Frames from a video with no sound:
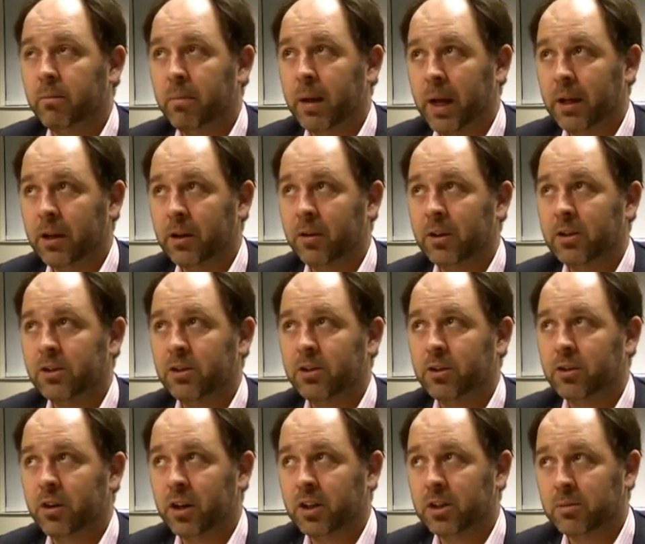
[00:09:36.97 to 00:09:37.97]
boundaries
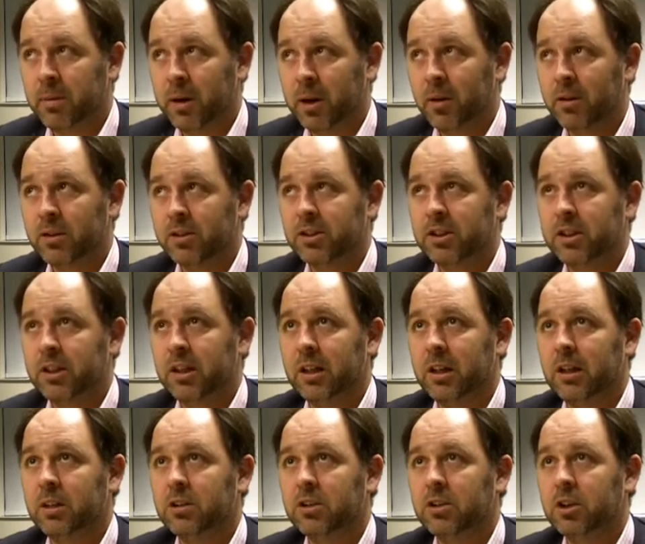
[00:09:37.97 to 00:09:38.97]
on
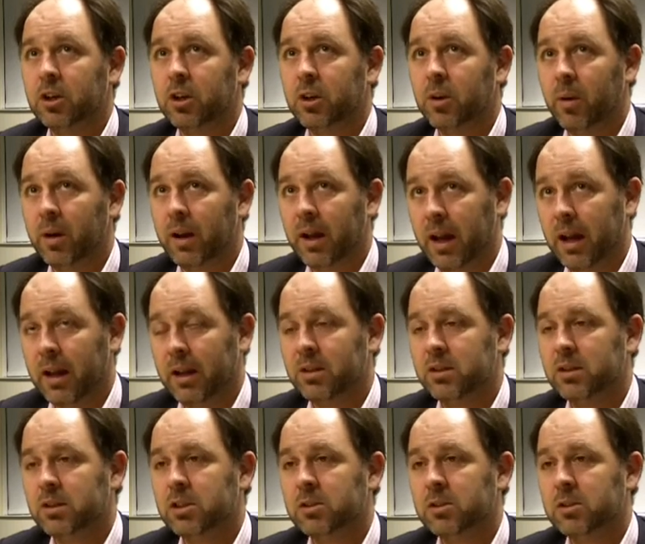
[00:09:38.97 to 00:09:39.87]
transparency to create